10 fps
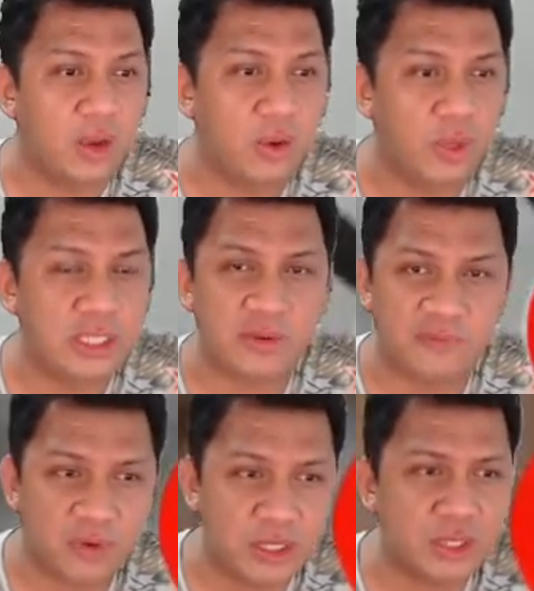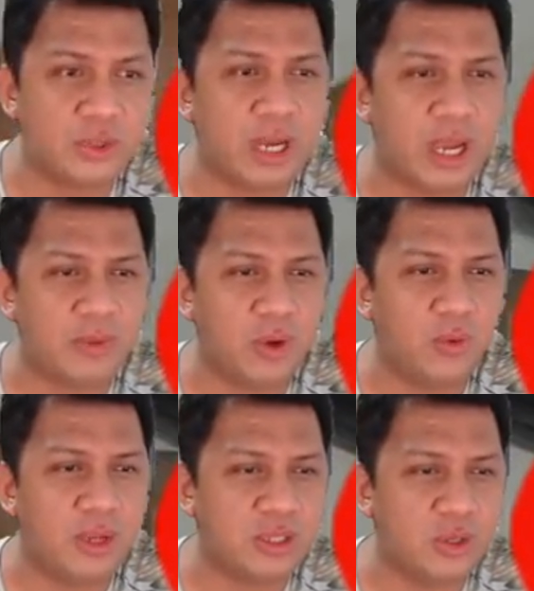which for sure I'm
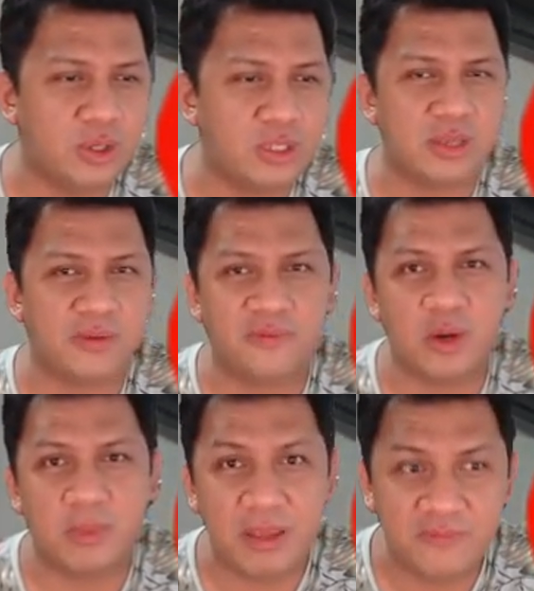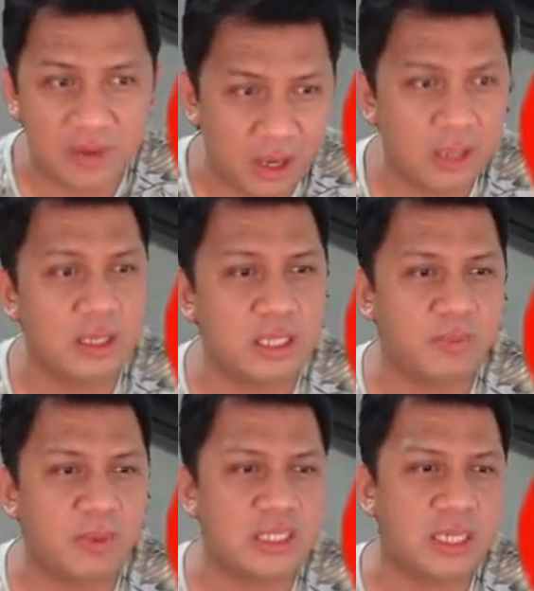going to use for my vlog,
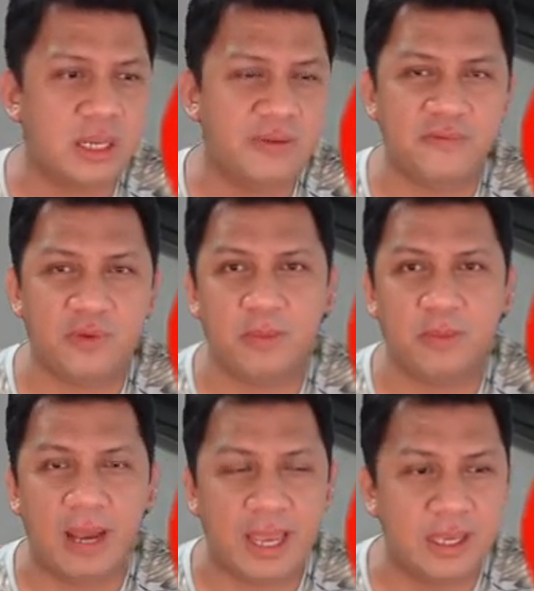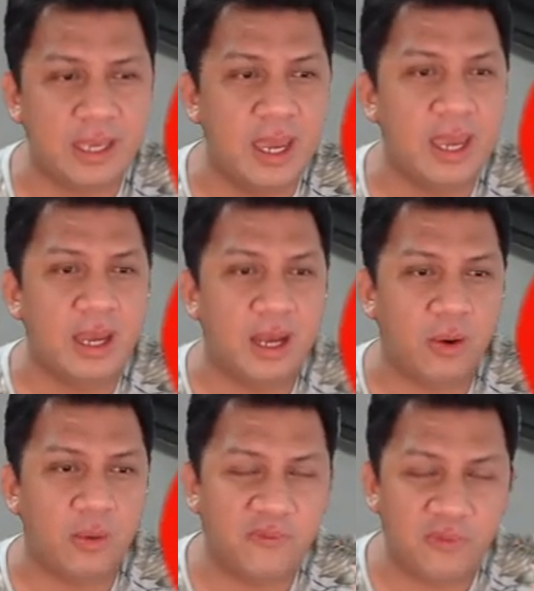especially for my
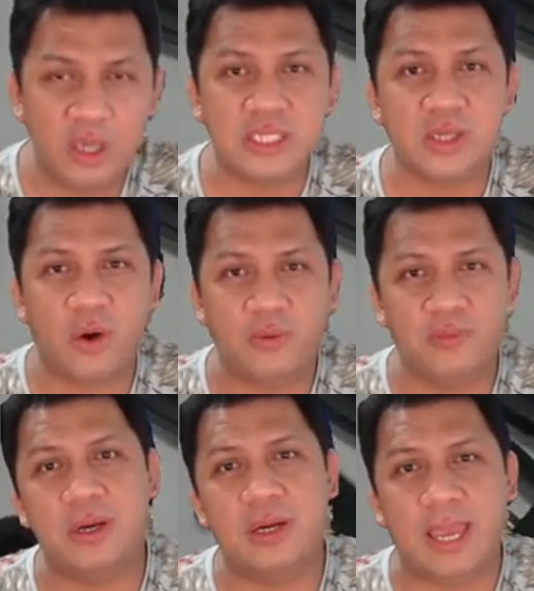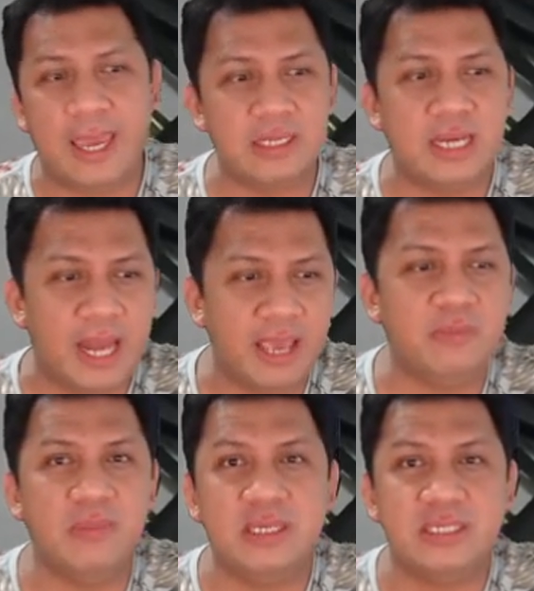voiceover and
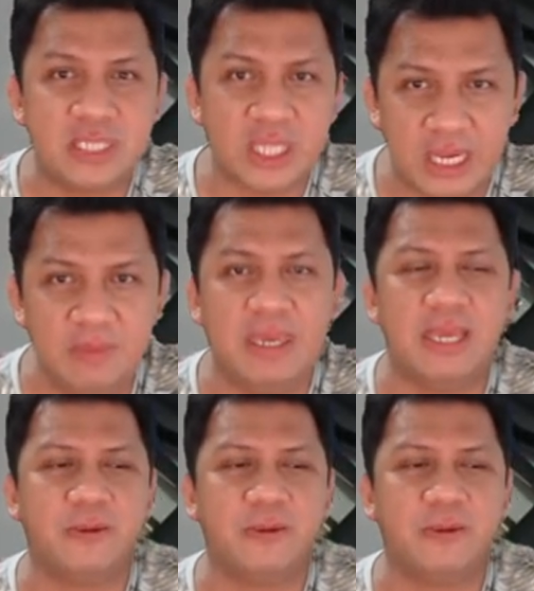live streaming.